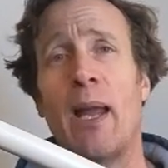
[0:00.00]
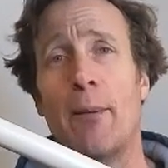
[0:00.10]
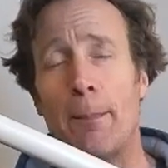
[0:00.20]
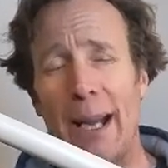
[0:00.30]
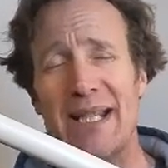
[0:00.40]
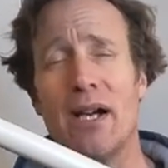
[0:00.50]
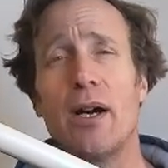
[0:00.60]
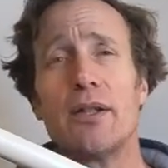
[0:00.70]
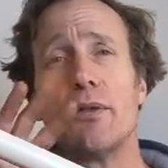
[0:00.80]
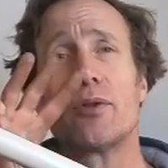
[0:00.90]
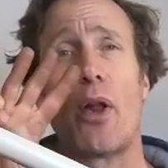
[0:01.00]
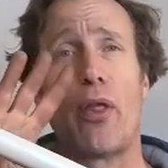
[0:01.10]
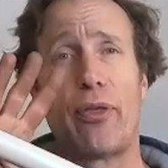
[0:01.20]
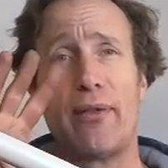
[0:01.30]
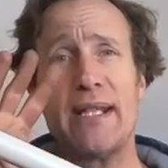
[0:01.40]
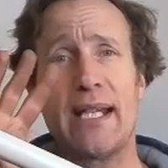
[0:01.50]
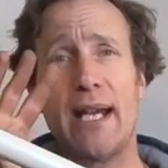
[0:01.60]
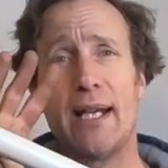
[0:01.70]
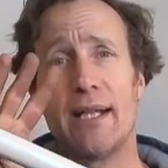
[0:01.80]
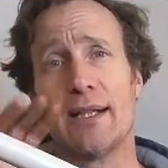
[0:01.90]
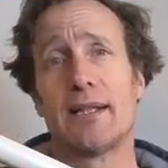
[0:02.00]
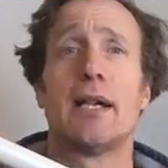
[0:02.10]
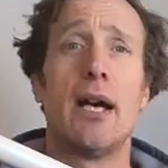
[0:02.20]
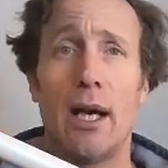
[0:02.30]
Now paint, I use 3 cans